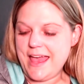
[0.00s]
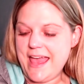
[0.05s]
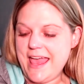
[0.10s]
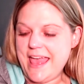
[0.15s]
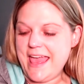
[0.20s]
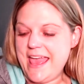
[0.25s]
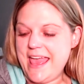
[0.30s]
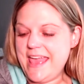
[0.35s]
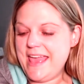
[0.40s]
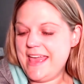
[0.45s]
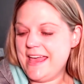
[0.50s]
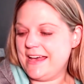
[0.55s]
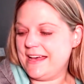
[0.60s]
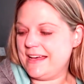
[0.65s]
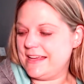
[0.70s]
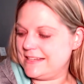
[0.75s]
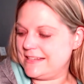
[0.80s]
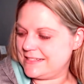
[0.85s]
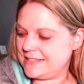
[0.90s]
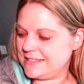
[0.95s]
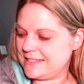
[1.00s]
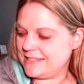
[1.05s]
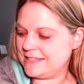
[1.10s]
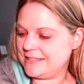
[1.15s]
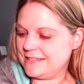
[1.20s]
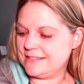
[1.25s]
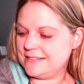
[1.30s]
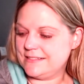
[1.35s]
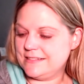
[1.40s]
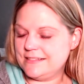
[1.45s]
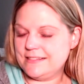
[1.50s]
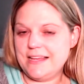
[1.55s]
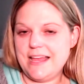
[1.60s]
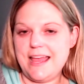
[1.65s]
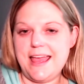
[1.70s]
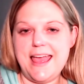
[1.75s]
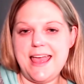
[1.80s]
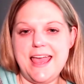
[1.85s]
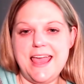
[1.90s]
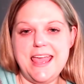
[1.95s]
and.
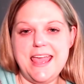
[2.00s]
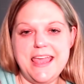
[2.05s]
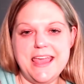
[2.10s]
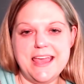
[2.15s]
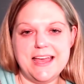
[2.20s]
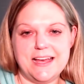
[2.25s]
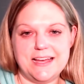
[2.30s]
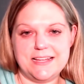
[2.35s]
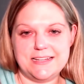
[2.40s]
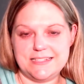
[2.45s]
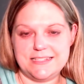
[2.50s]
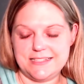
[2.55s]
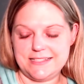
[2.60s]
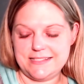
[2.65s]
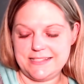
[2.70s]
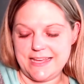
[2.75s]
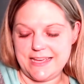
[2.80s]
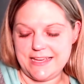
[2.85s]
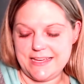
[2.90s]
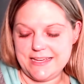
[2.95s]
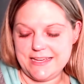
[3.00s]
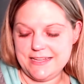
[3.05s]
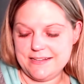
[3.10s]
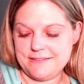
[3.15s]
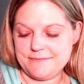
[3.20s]
And, say it.